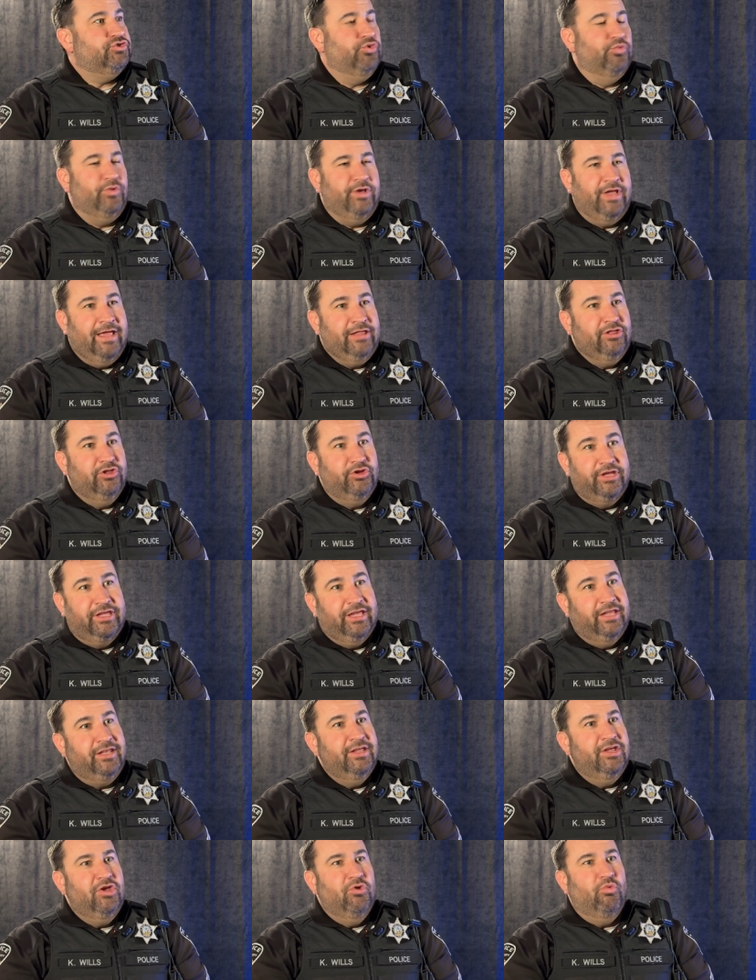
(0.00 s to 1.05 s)
So when I look
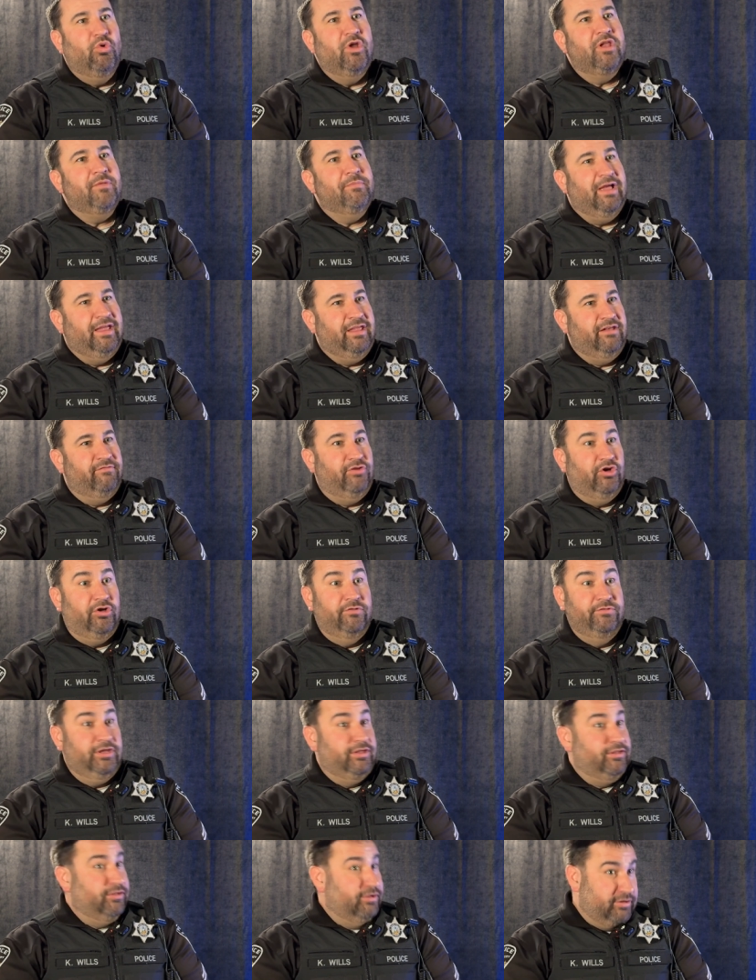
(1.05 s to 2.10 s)
at what am I
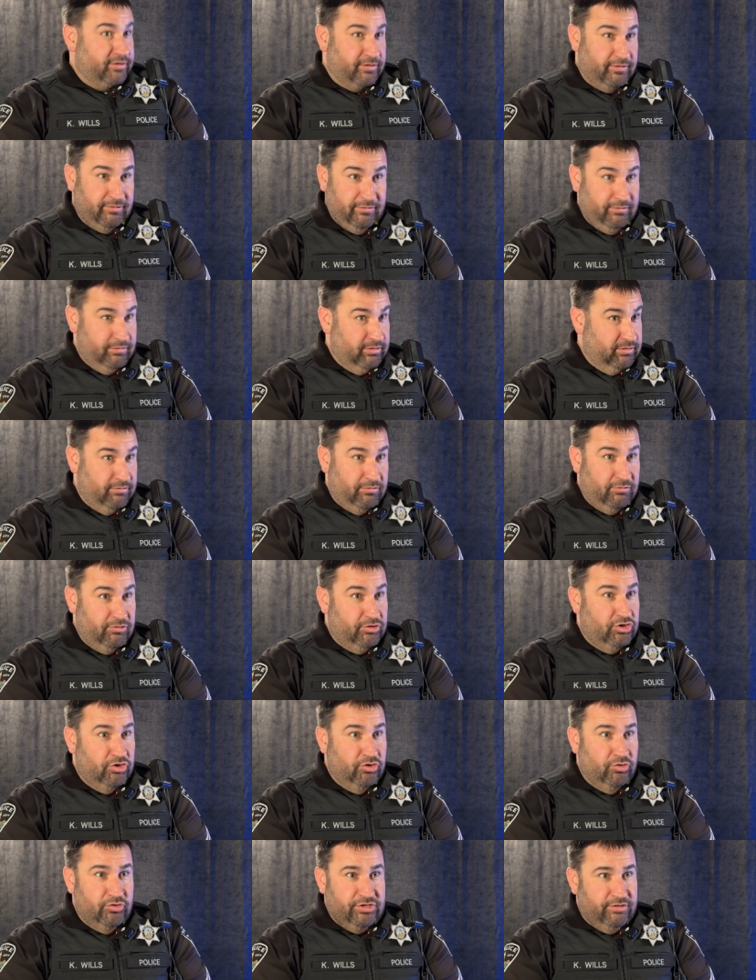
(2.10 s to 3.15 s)
involved in, the
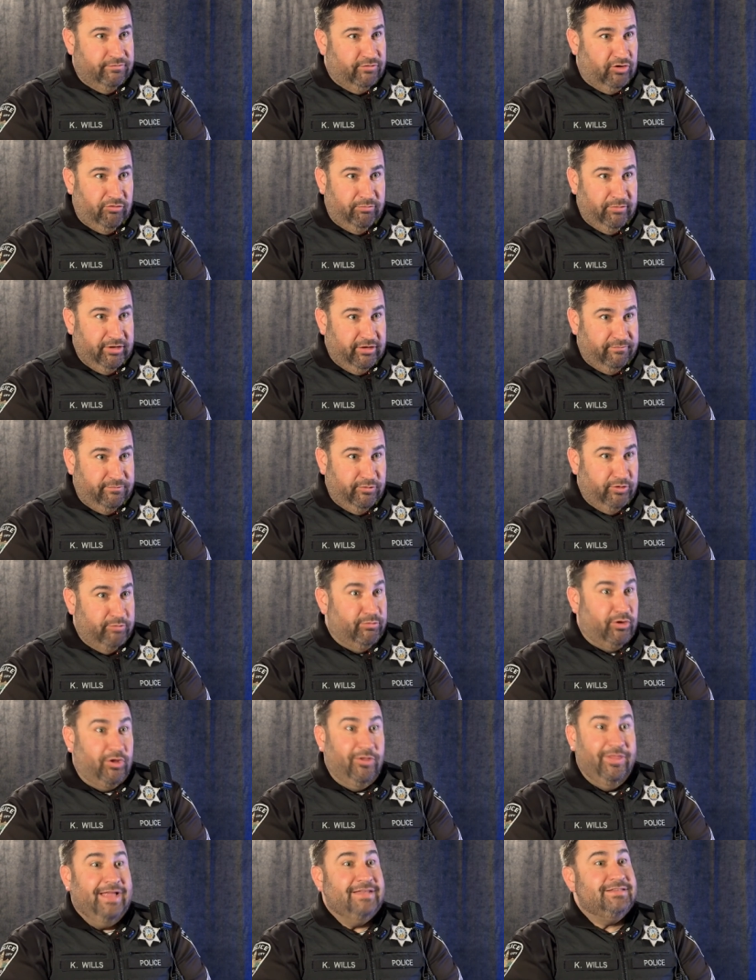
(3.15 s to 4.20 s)
huge involvement in
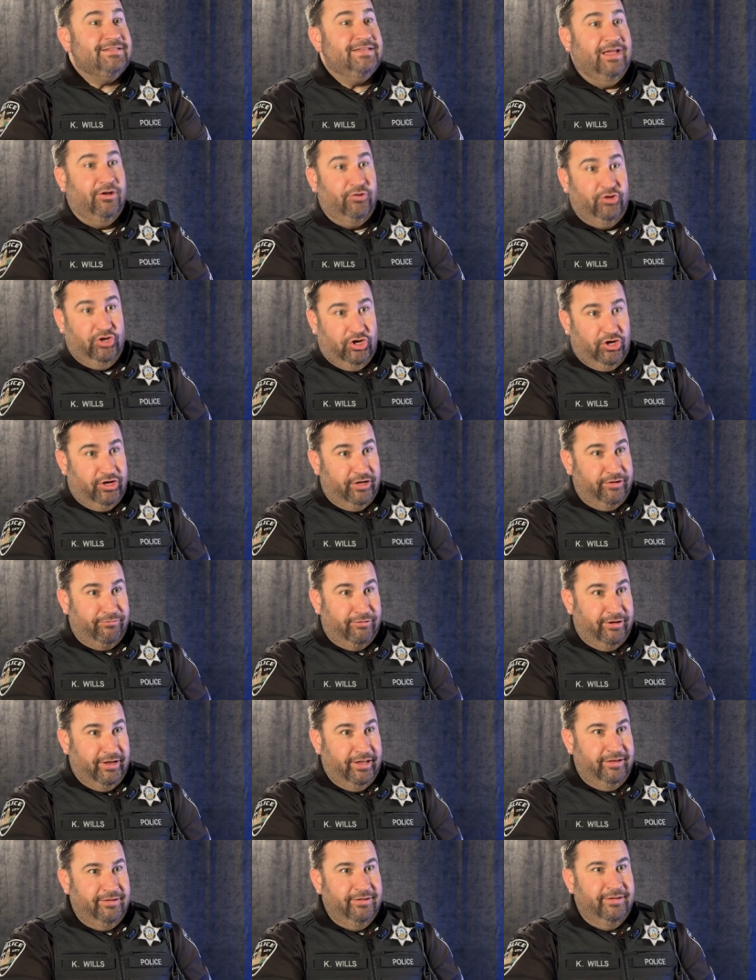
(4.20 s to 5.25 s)
football, that's now gone,
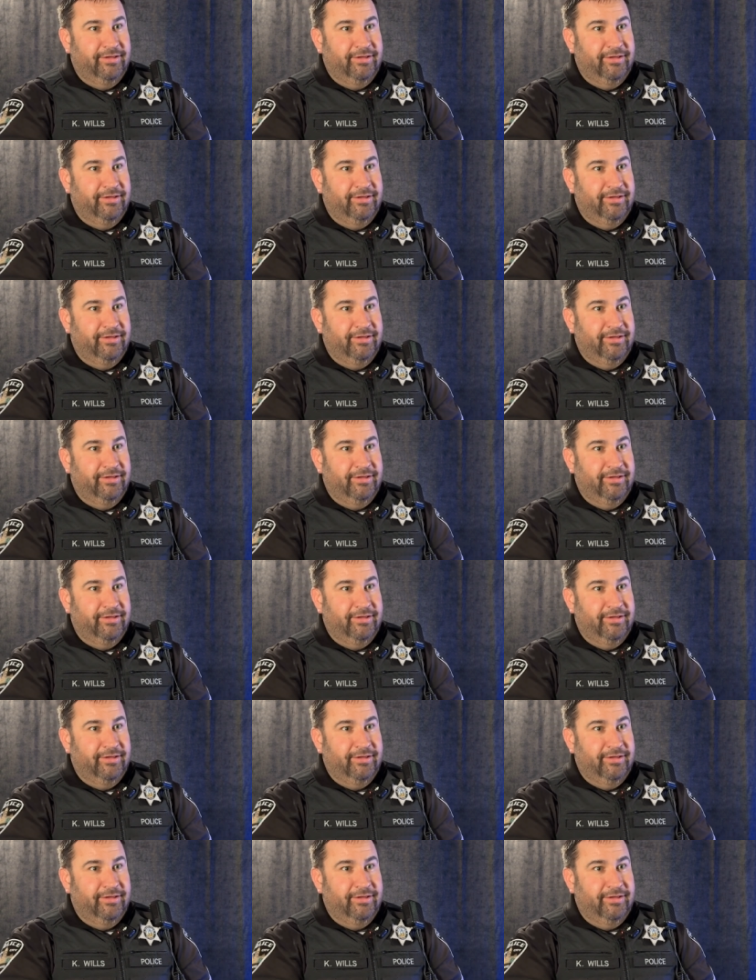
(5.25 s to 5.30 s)
right?